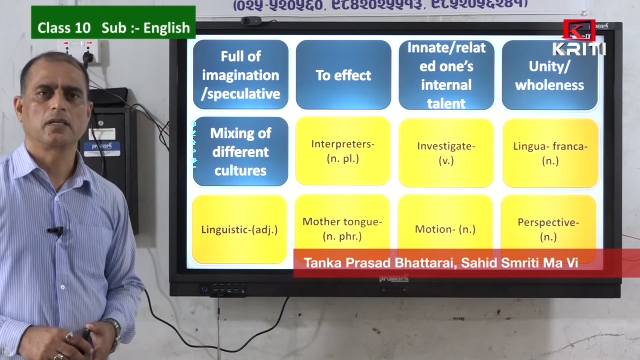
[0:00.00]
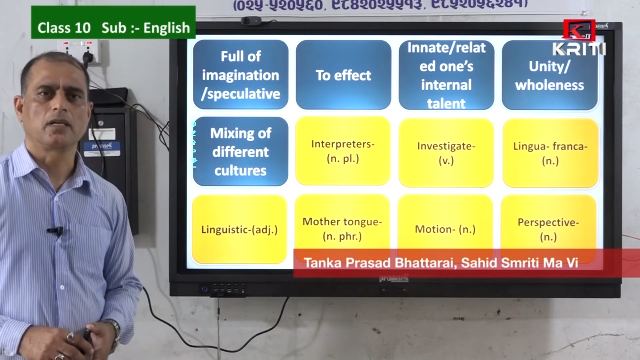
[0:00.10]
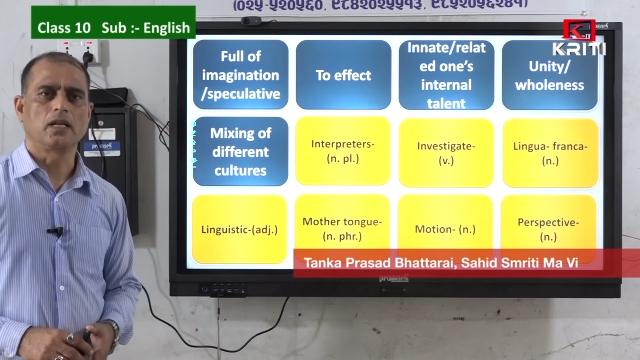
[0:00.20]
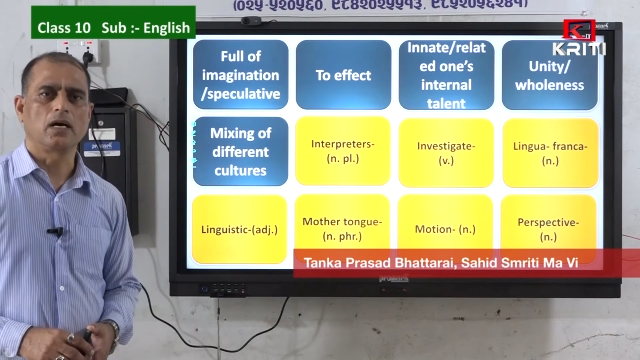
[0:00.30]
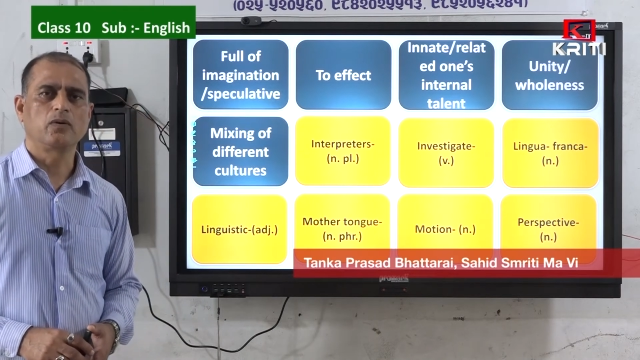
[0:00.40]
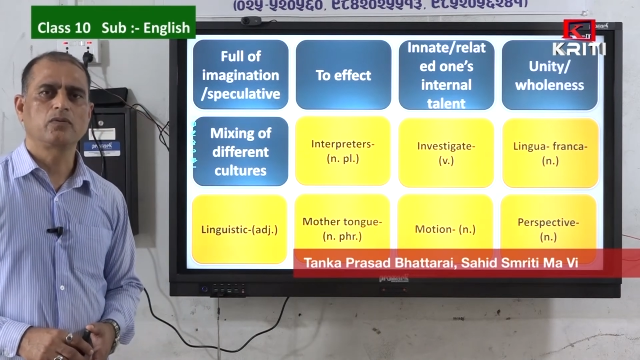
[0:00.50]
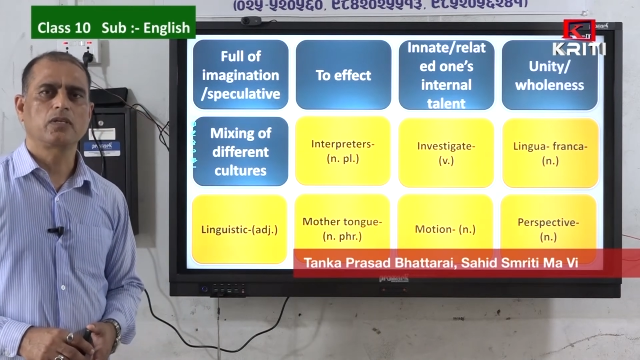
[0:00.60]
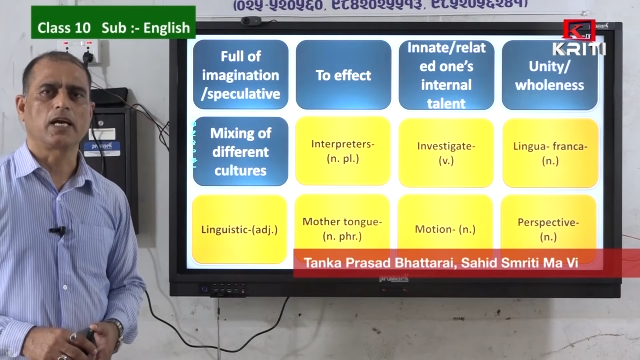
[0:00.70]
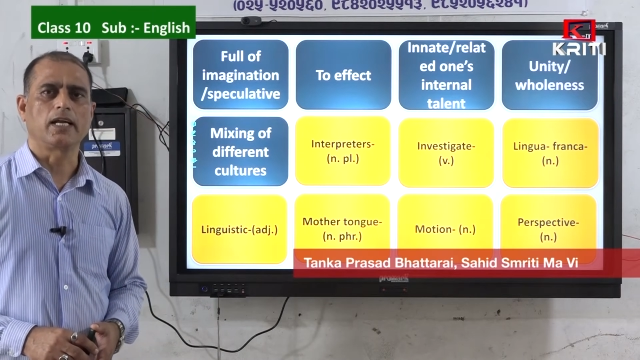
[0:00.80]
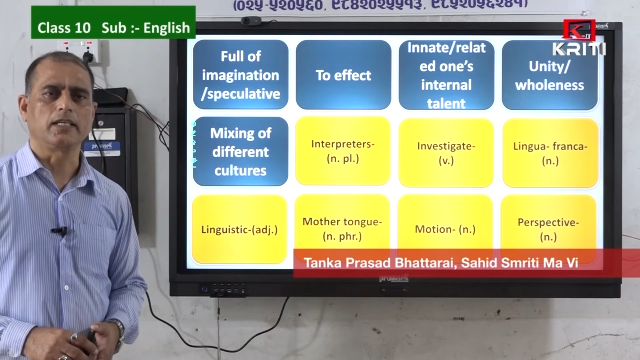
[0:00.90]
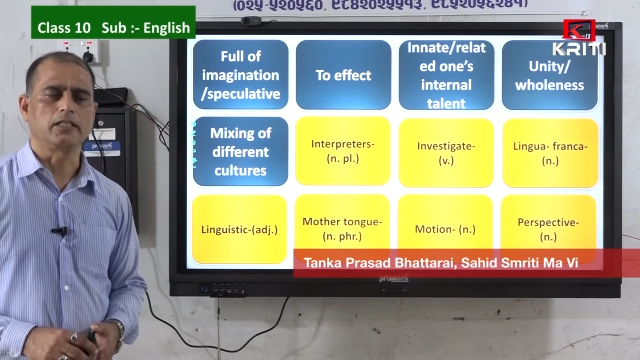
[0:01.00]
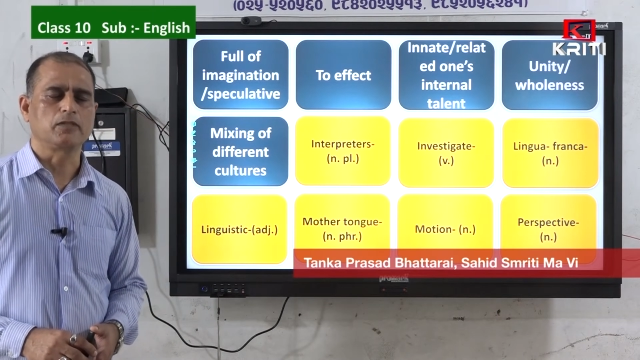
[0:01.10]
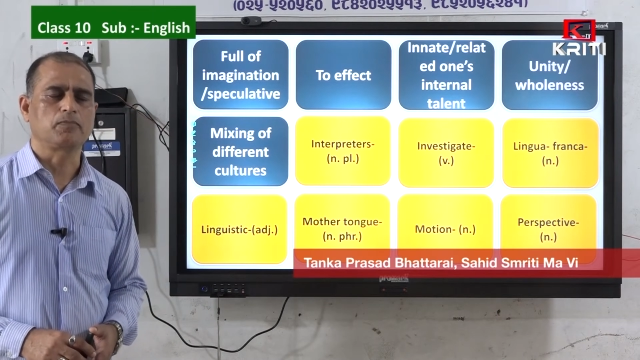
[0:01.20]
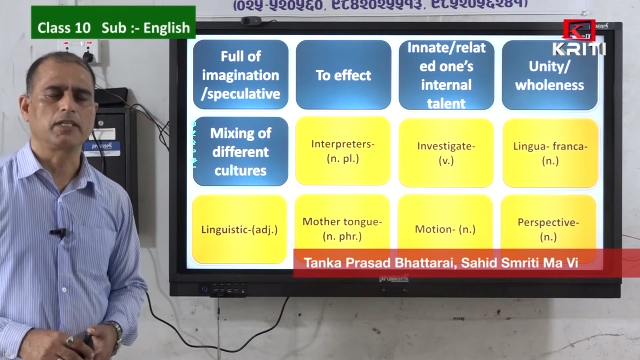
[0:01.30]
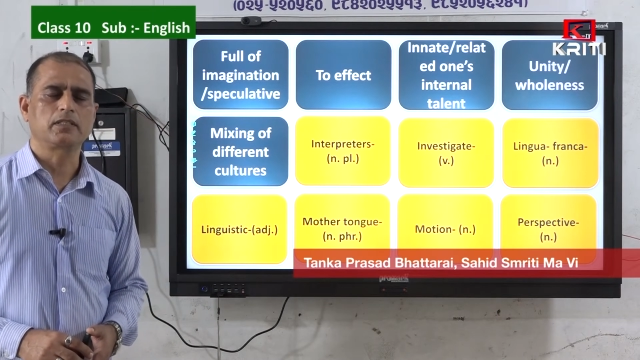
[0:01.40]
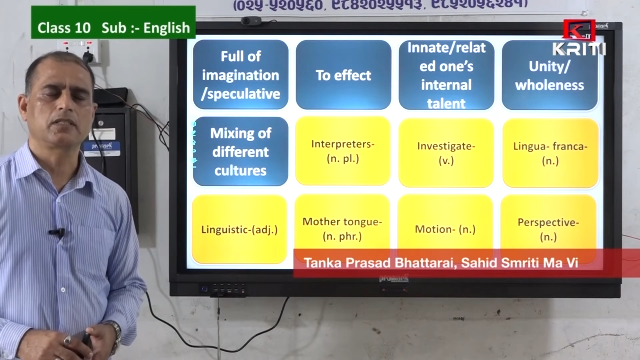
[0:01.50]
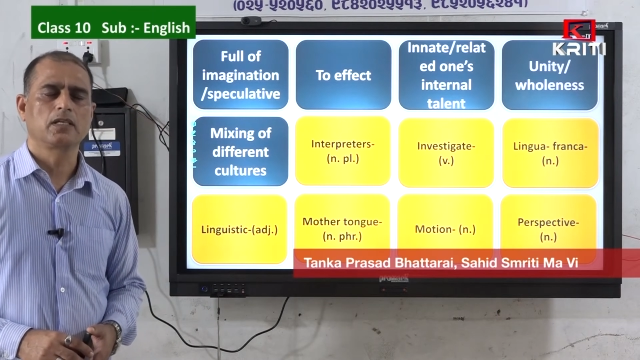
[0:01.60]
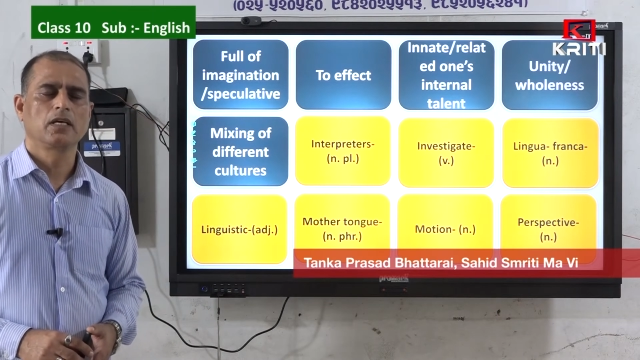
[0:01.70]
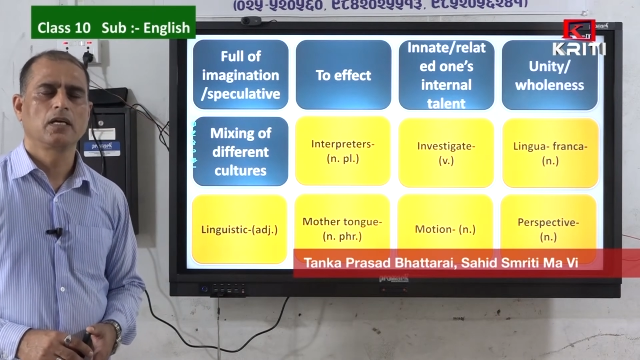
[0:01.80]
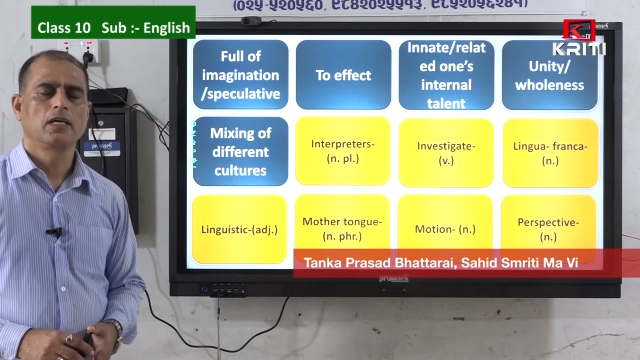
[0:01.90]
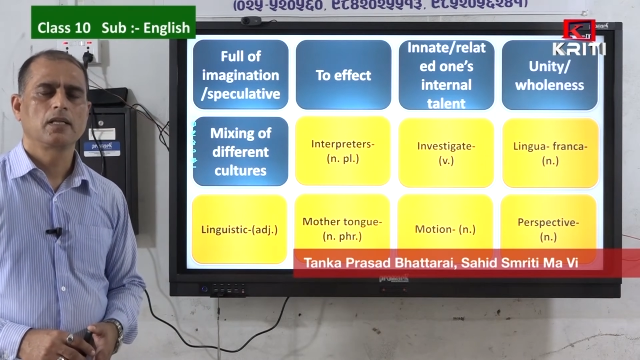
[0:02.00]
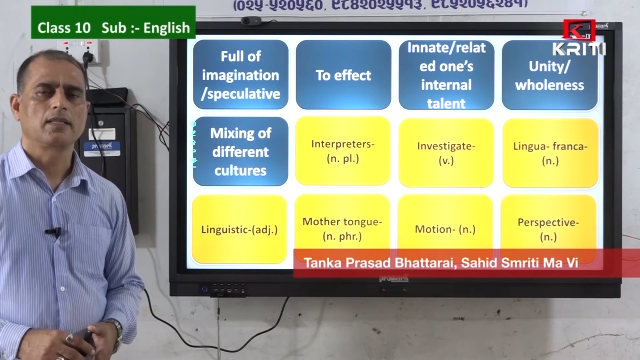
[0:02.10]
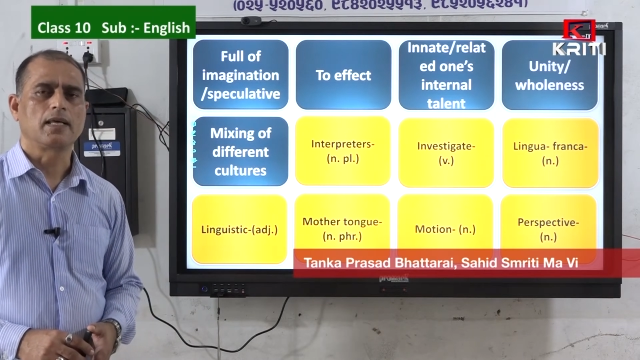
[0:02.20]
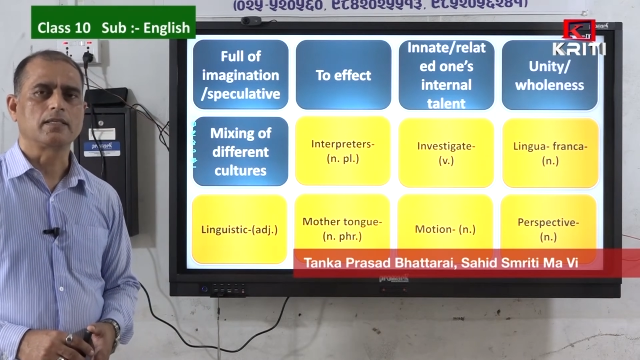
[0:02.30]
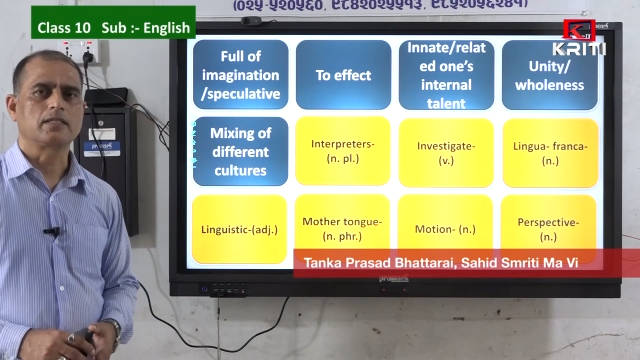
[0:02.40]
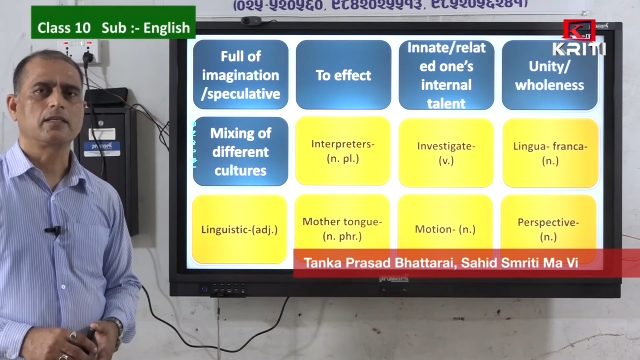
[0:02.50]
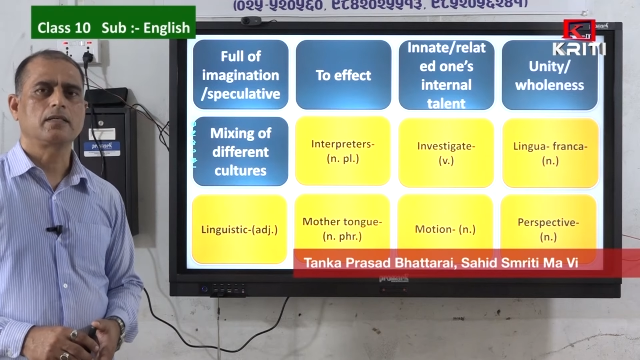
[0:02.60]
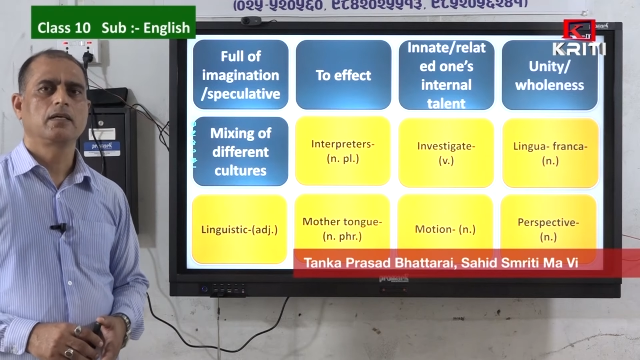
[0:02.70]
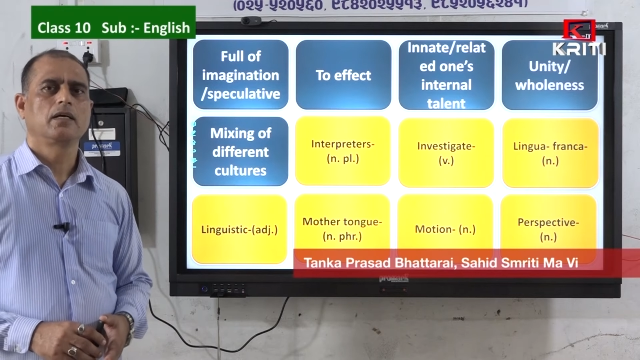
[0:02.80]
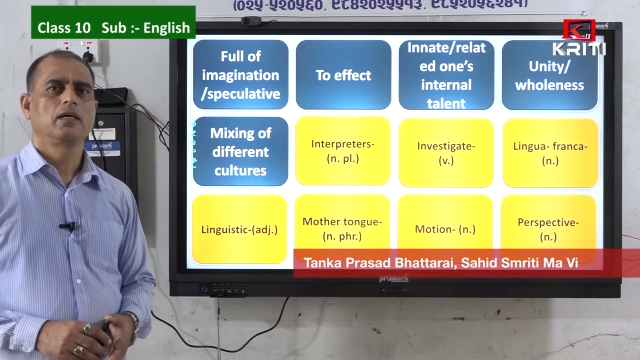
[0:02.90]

noun, and interpret, that's the